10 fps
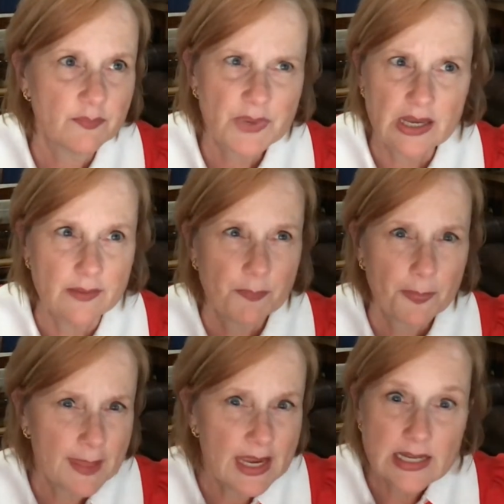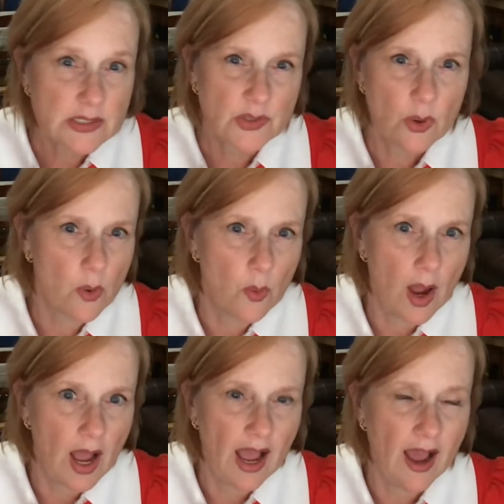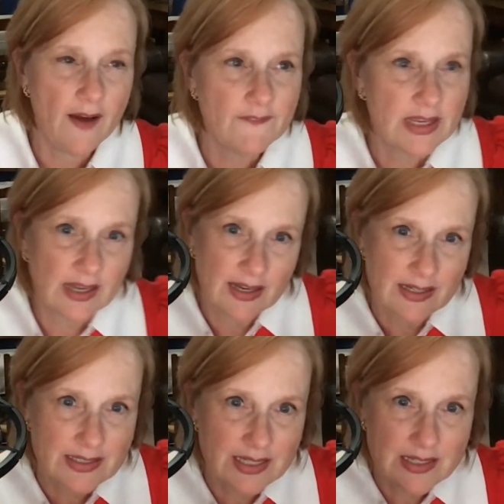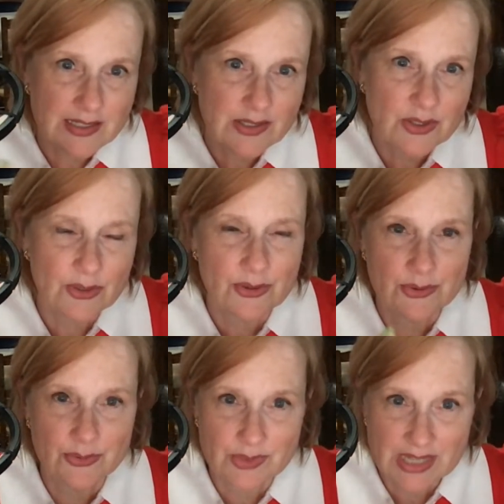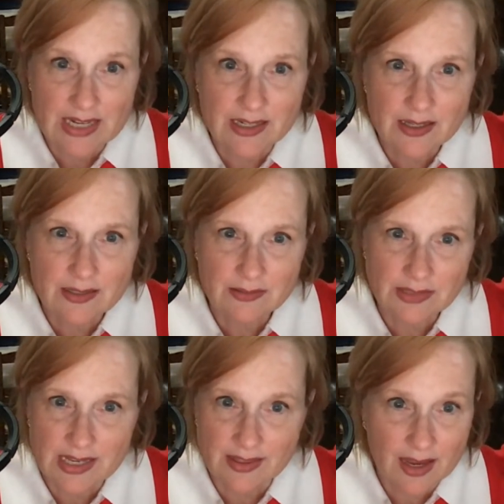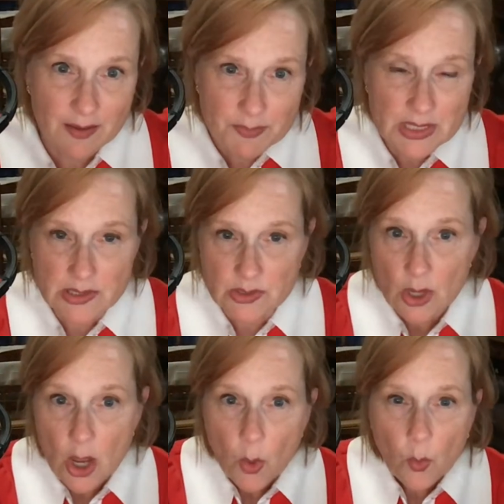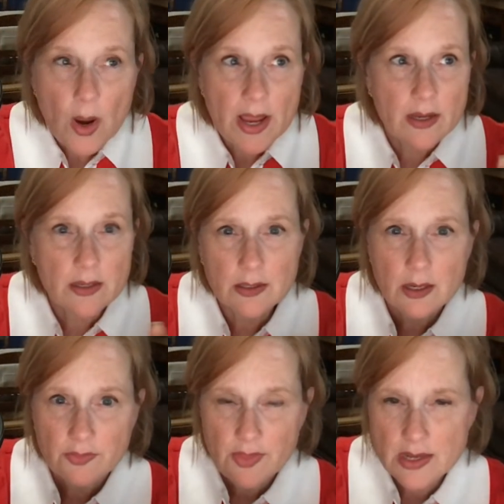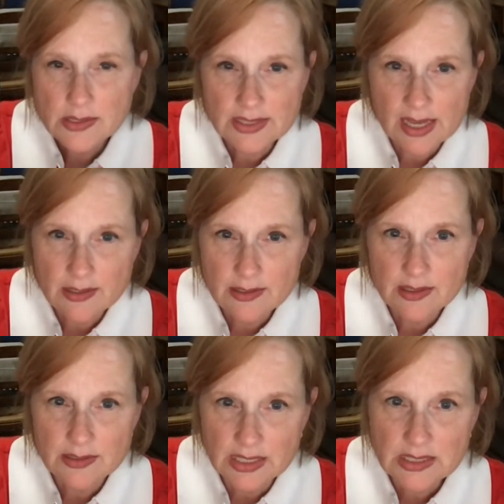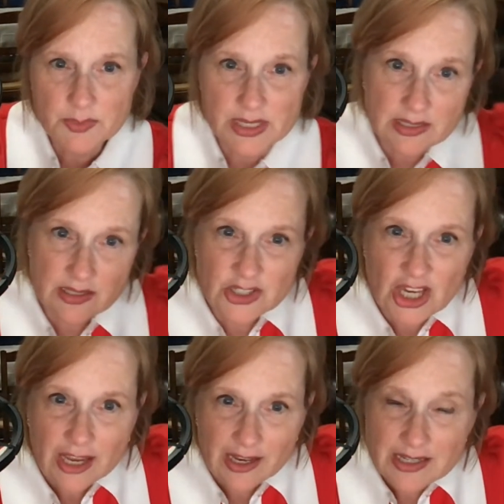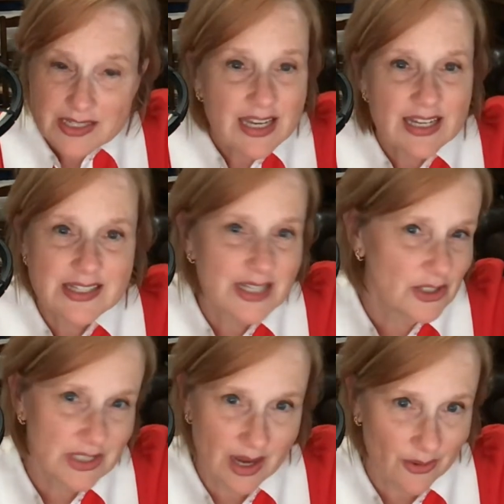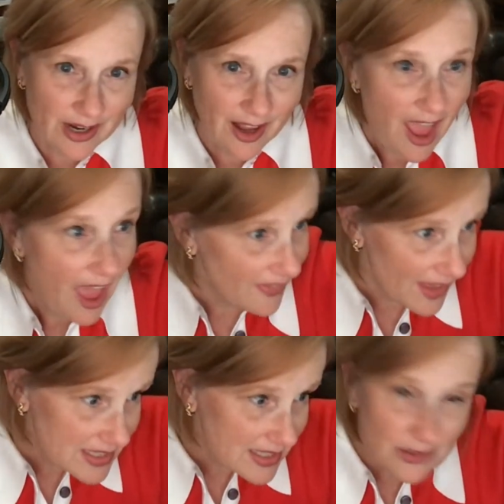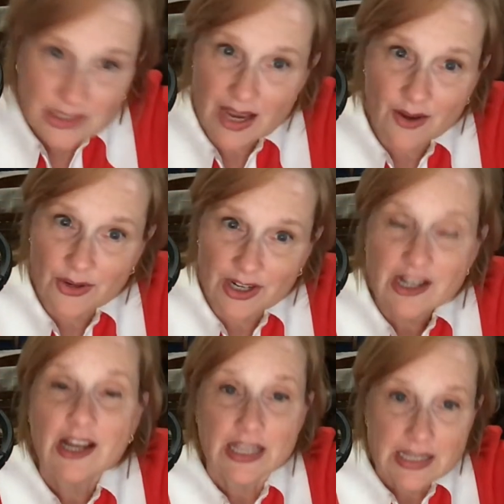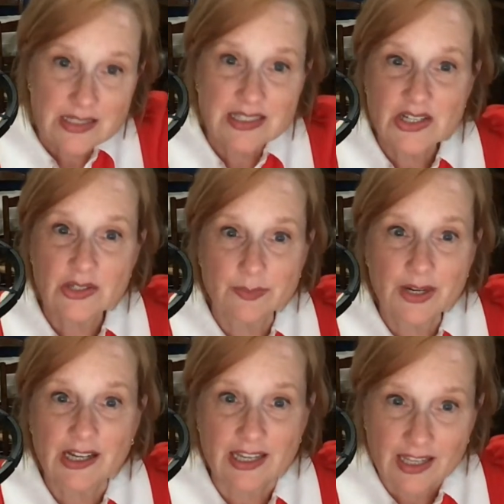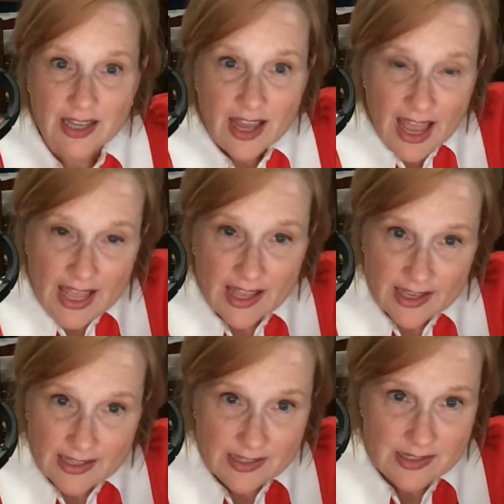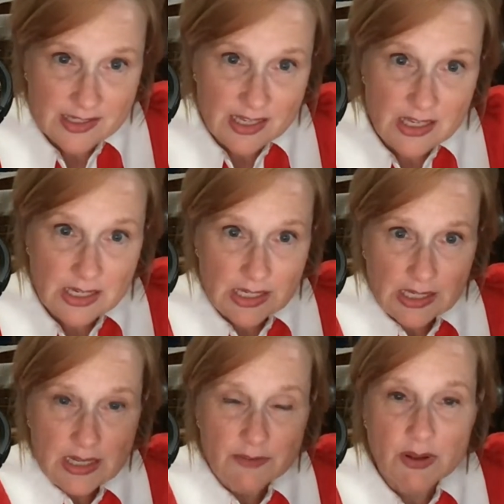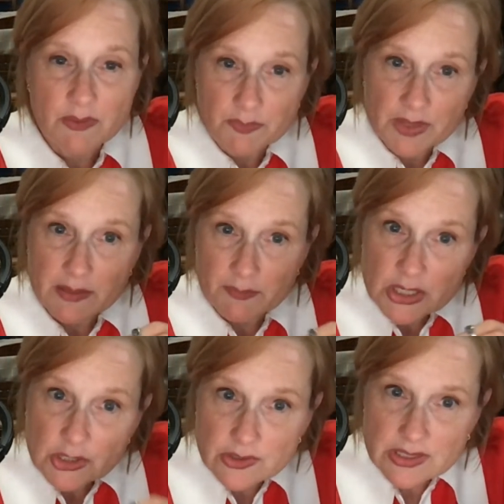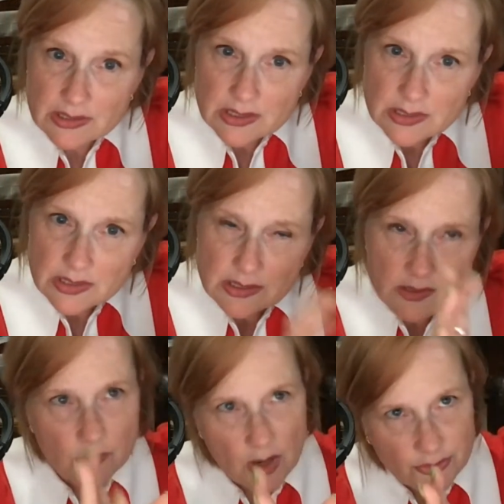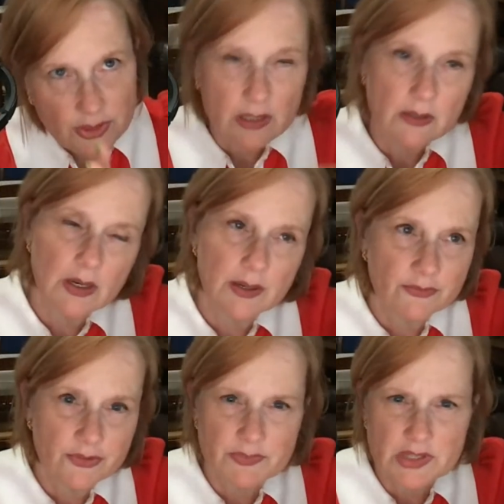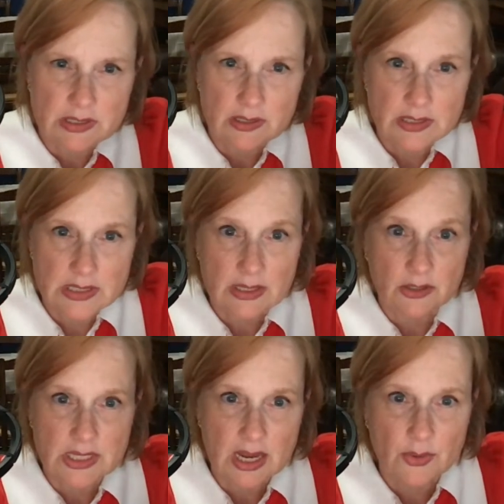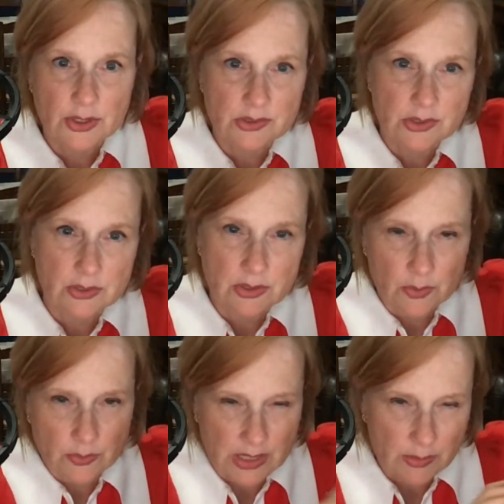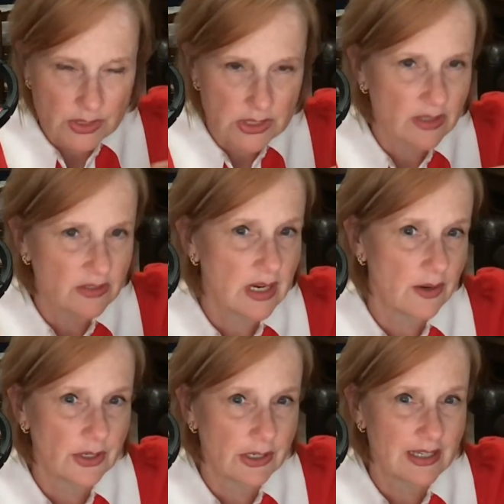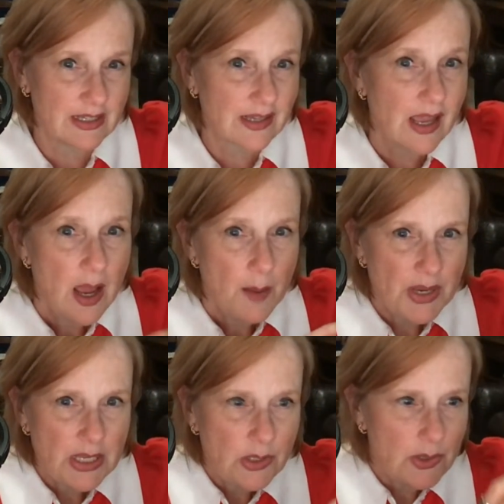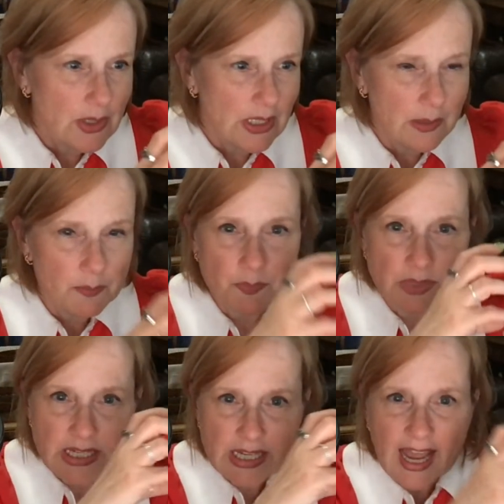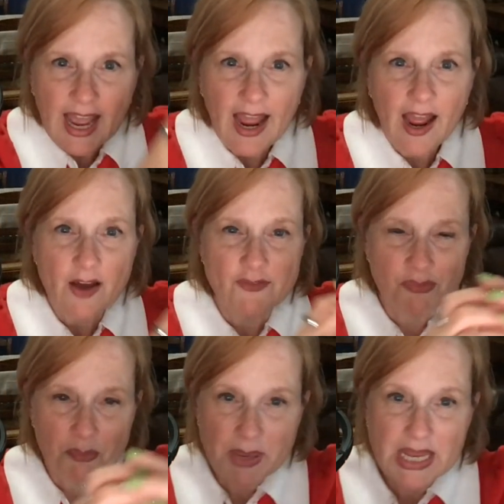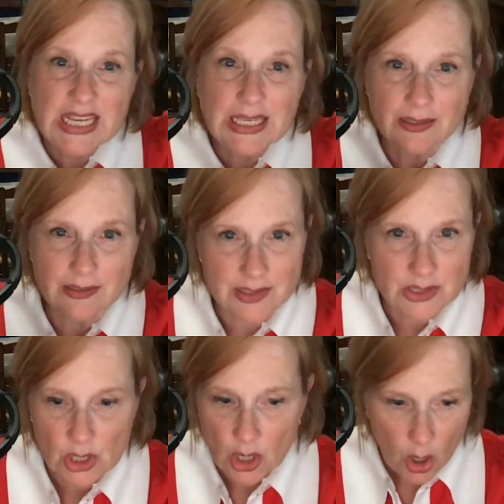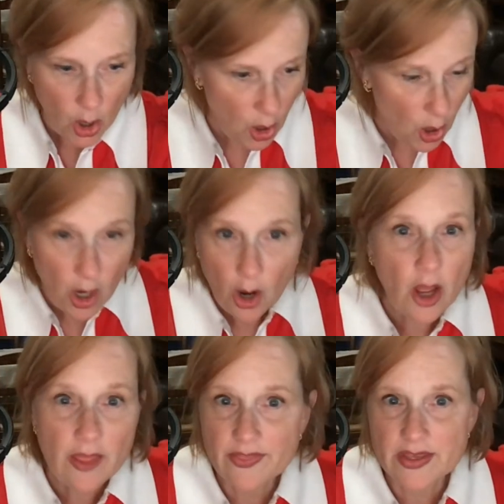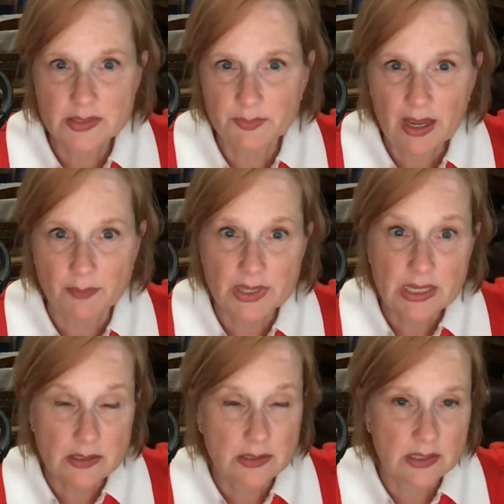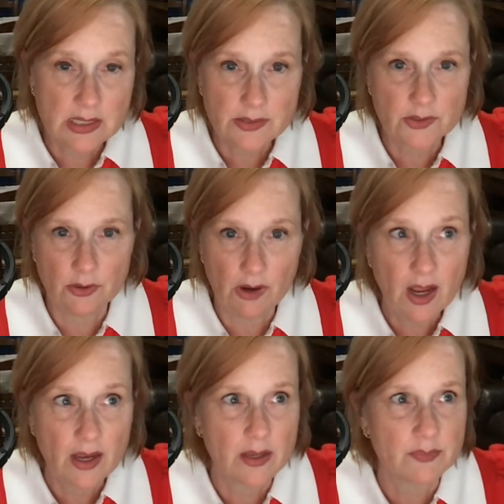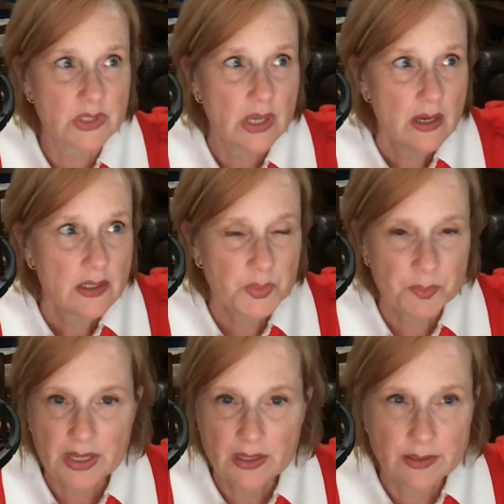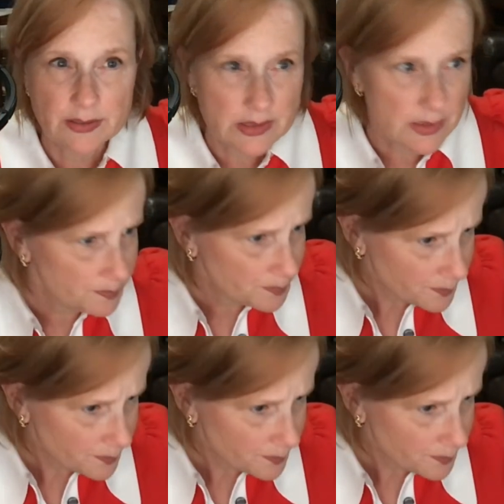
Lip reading: but yeah, so having access to data like that, because when they send a text message, it's hitting a cell tower, and that cell tower is nearby. And it even like measures the distance roughly from the cell tower, so you know like which cell tower it is. But you could like have pins on this map because these crimes spanned,